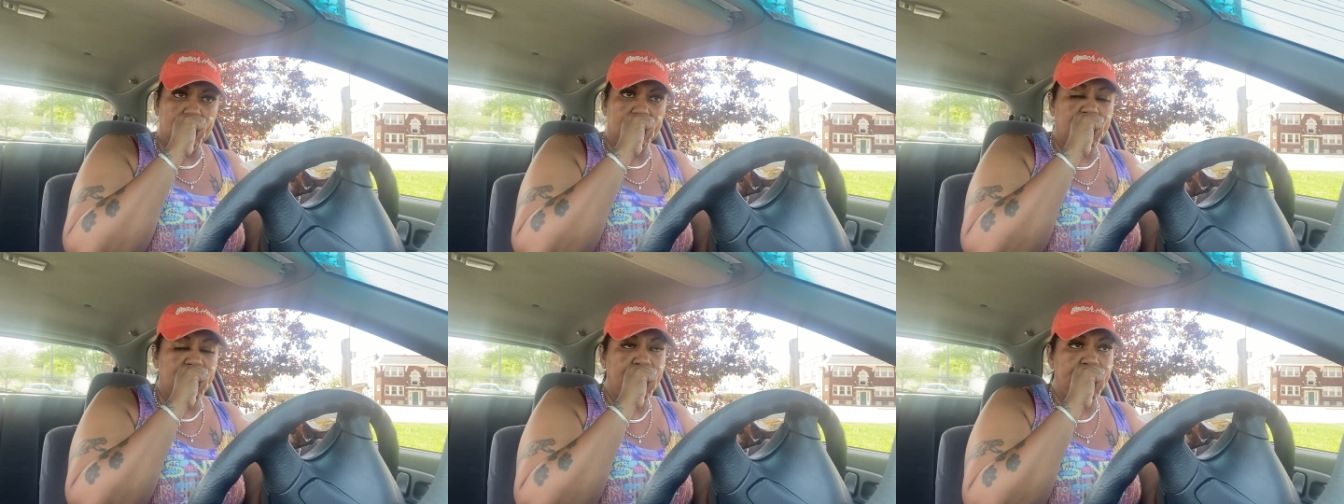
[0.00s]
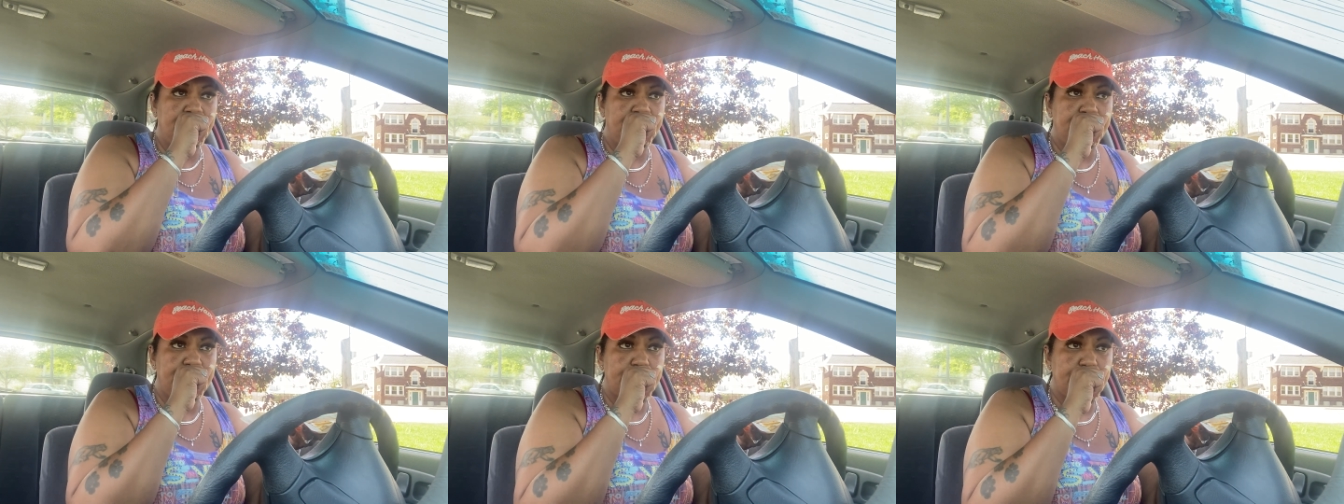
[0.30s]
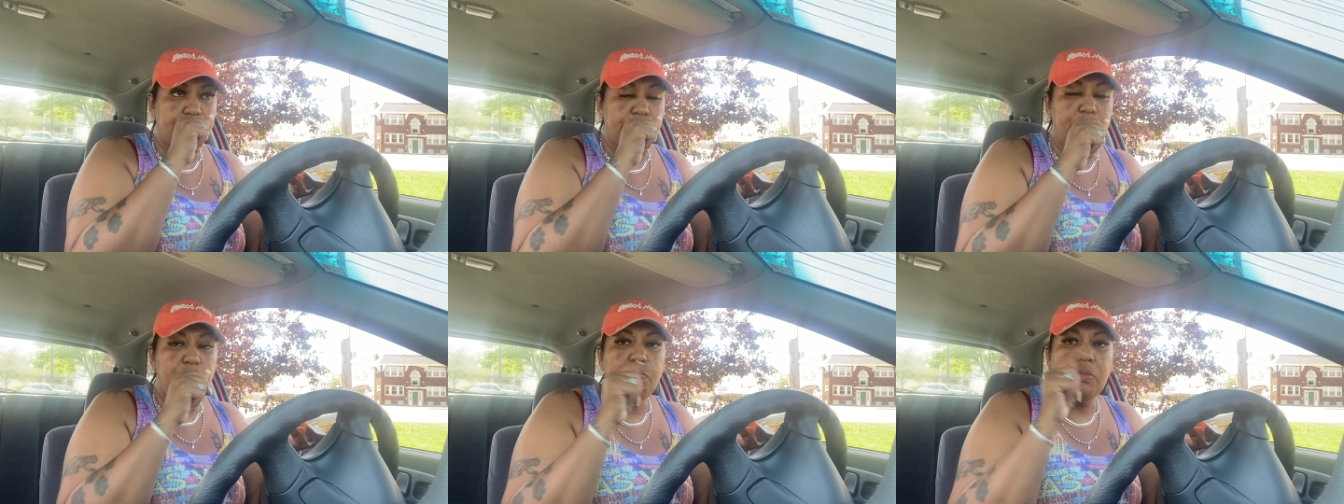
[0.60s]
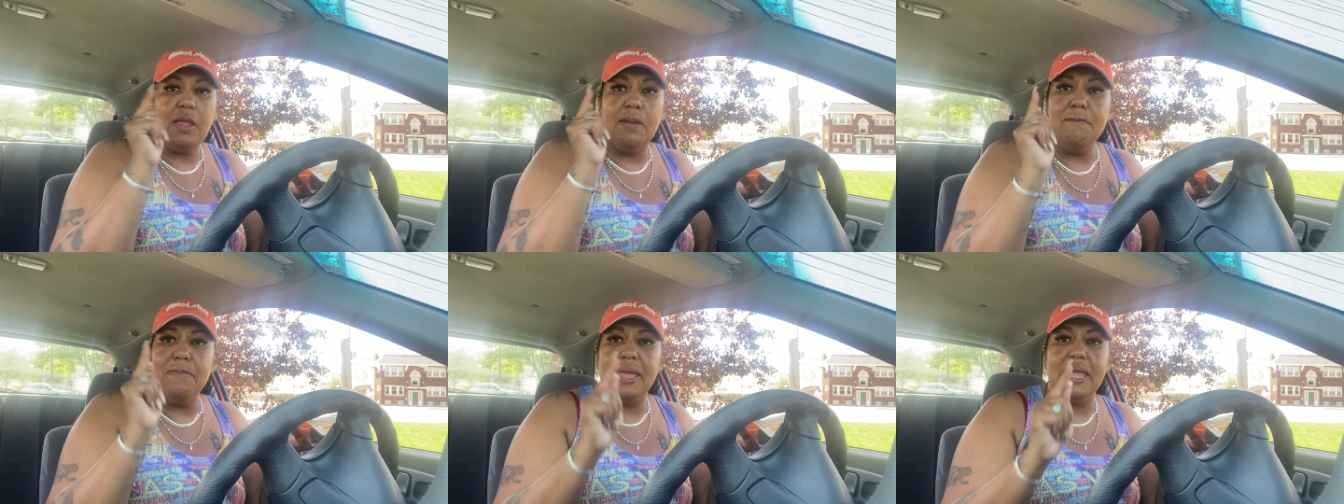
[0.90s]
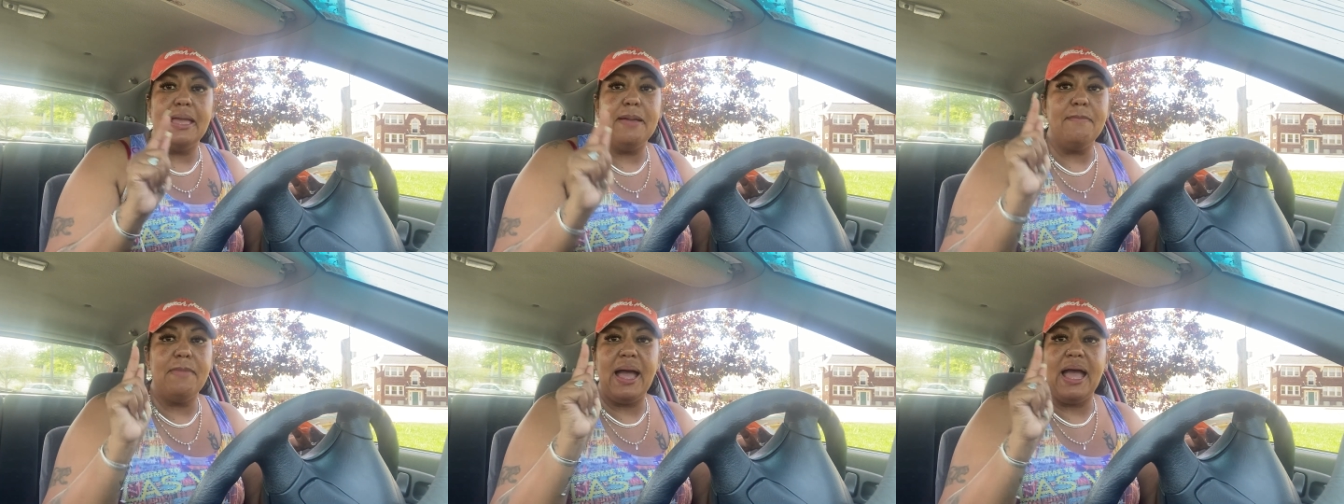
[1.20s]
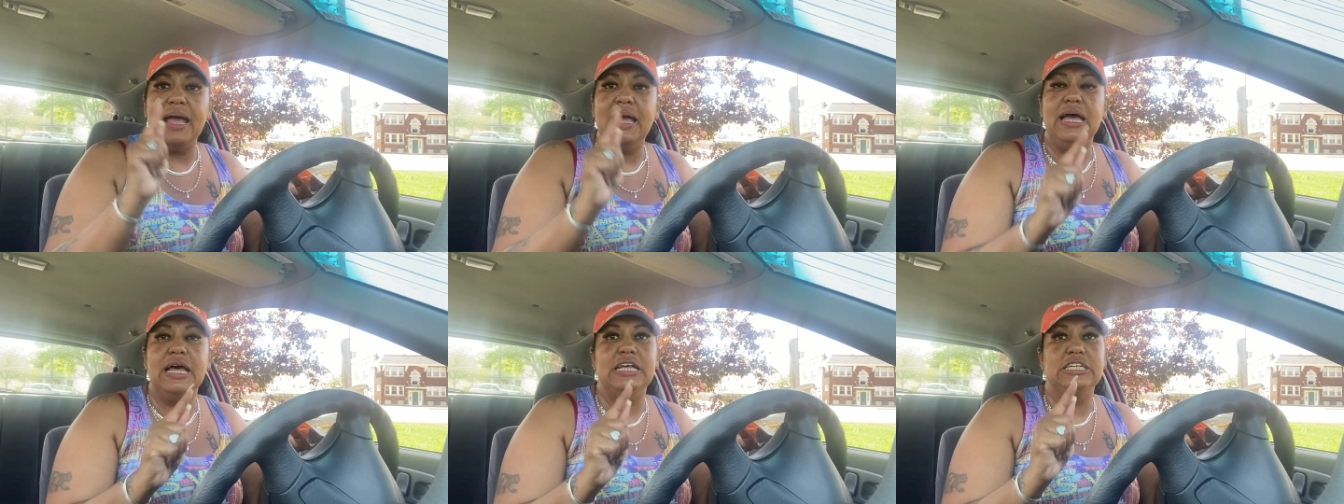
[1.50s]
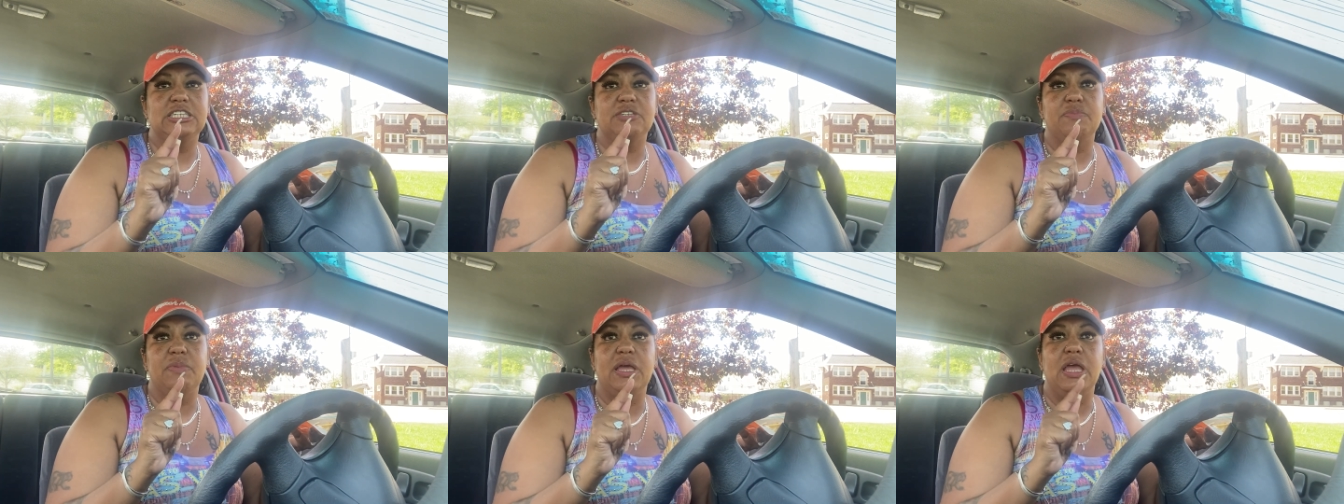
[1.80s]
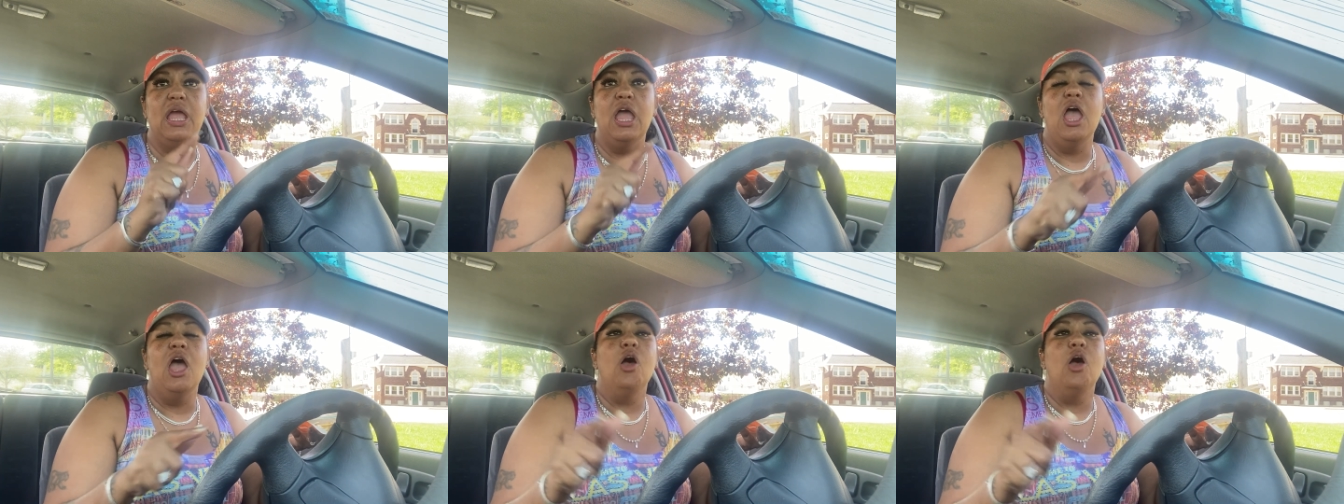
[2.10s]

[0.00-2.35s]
Me and my husband